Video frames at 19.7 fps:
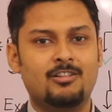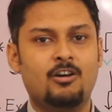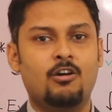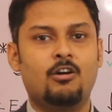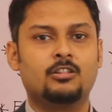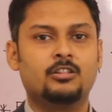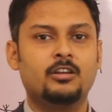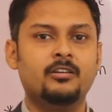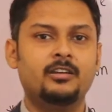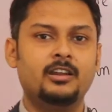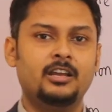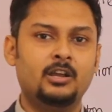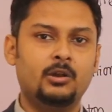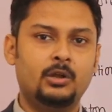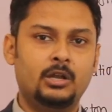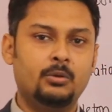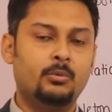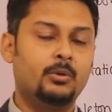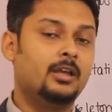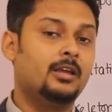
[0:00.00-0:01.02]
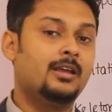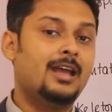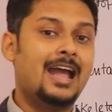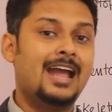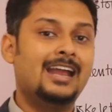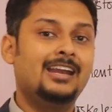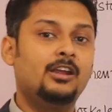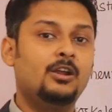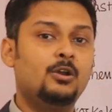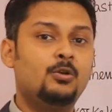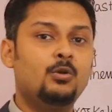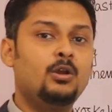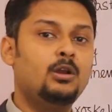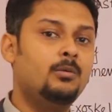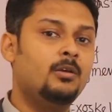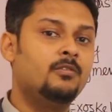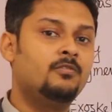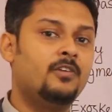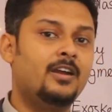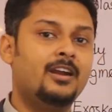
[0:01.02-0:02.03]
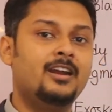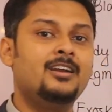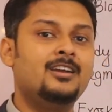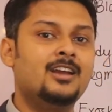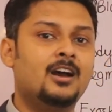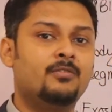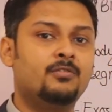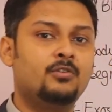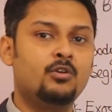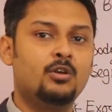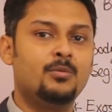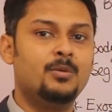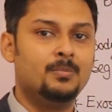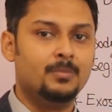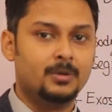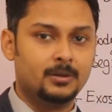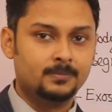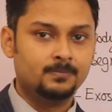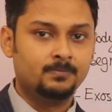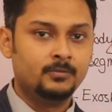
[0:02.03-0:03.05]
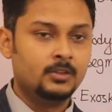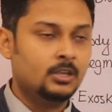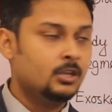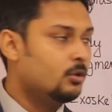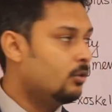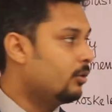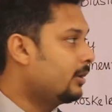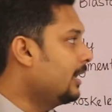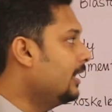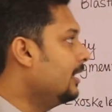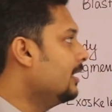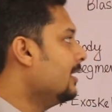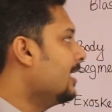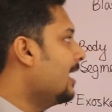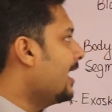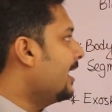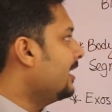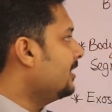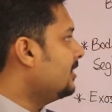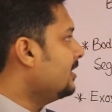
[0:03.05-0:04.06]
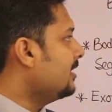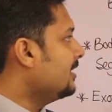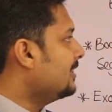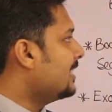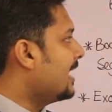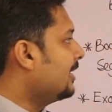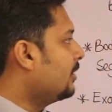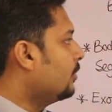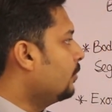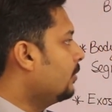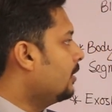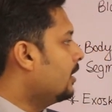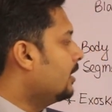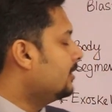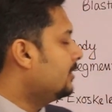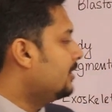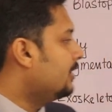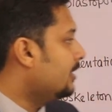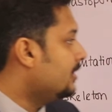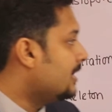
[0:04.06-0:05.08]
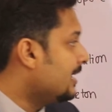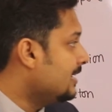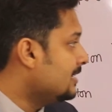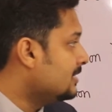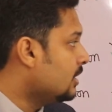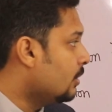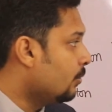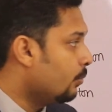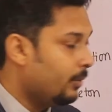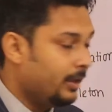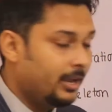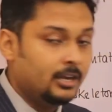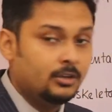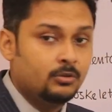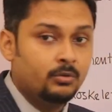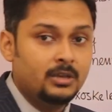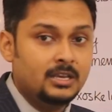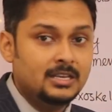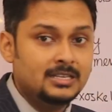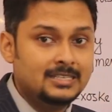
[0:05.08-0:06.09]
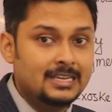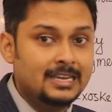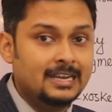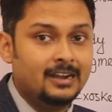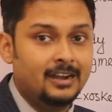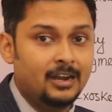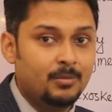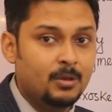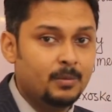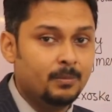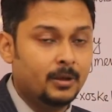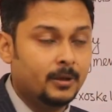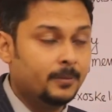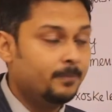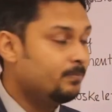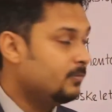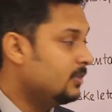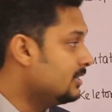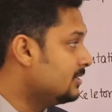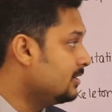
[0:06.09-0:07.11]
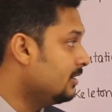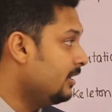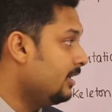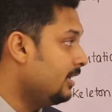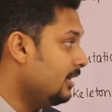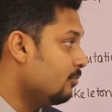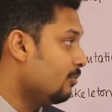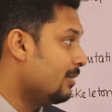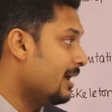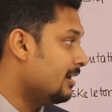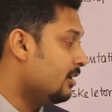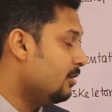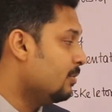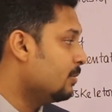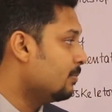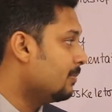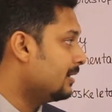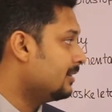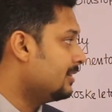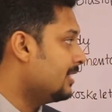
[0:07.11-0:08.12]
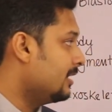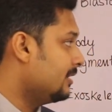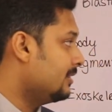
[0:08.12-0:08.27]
the authentic way, and it will be very tough to remember. Okay, I think that that is the way to easily you can remember